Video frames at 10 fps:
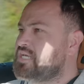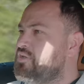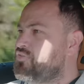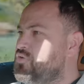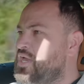
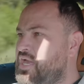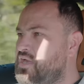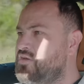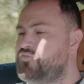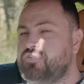If you
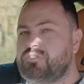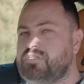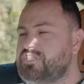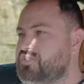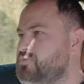
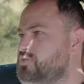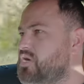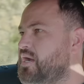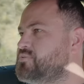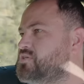haven't
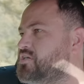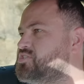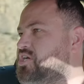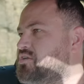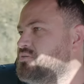subscribed to our
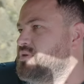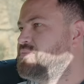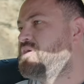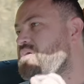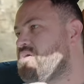channel,
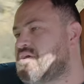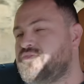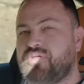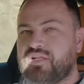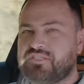maybe give
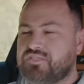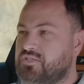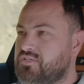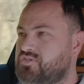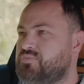
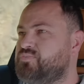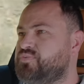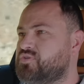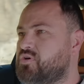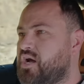that
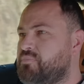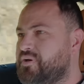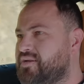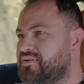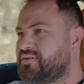subscribe
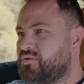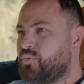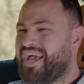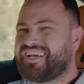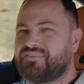button a little
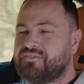whack.